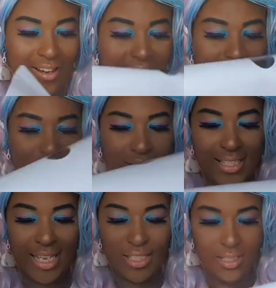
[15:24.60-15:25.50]
Hold on,
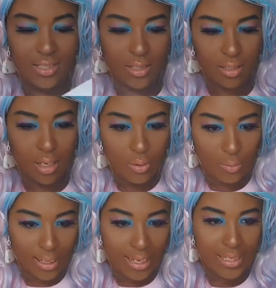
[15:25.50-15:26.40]
is that just,
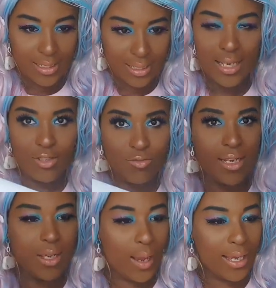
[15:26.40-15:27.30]
no, it is. It is
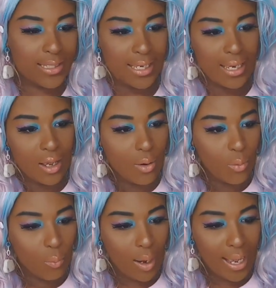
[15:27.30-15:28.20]
really waxy.
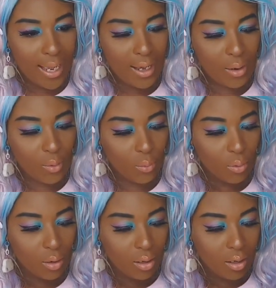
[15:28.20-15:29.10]
Wow.
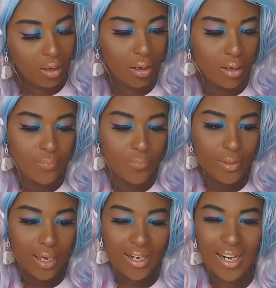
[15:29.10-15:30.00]

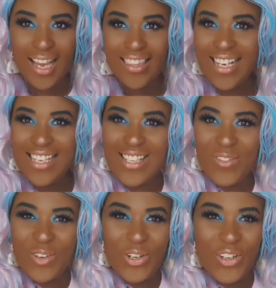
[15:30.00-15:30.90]
And I like that it's
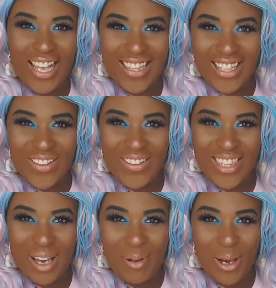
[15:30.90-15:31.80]
even got like the little
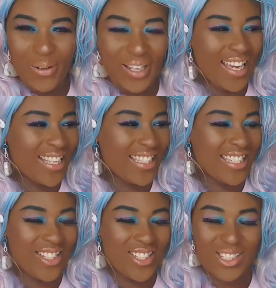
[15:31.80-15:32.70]
thumb hole here.
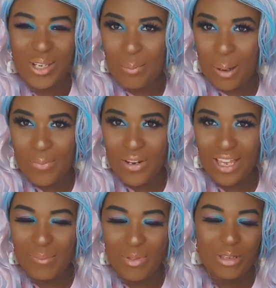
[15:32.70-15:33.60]
So you just sort of pop your
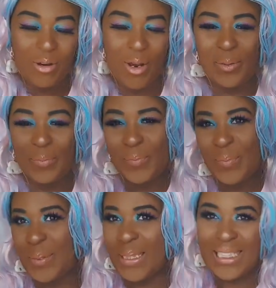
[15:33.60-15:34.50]
thumb through.
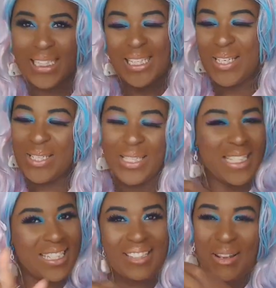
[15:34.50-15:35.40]
And then you
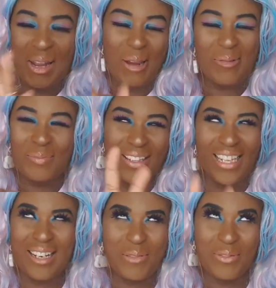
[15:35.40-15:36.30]
just, you know,
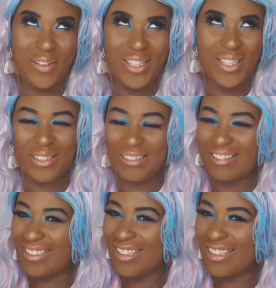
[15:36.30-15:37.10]
like a professional.